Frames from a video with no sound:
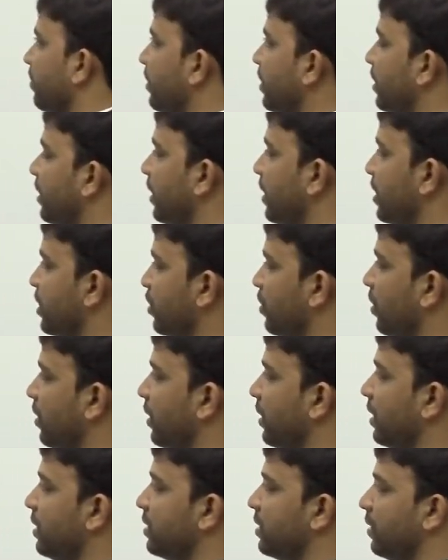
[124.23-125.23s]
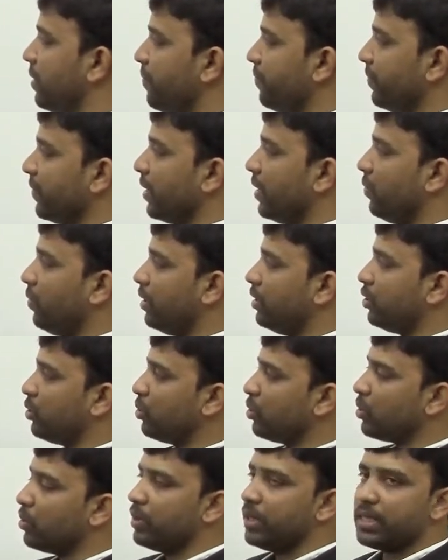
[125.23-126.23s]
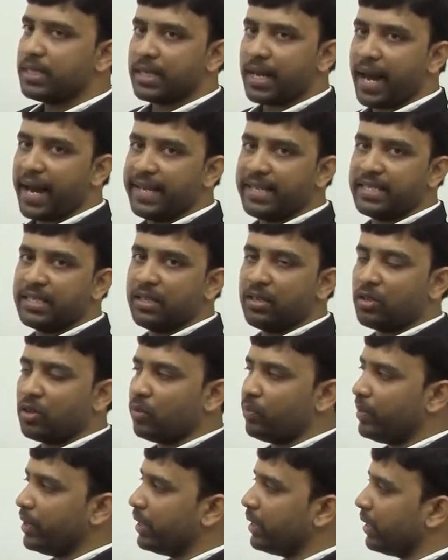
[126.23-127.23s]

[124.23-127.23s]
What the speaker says: in TS coordinates. 1-2-2 is isentropic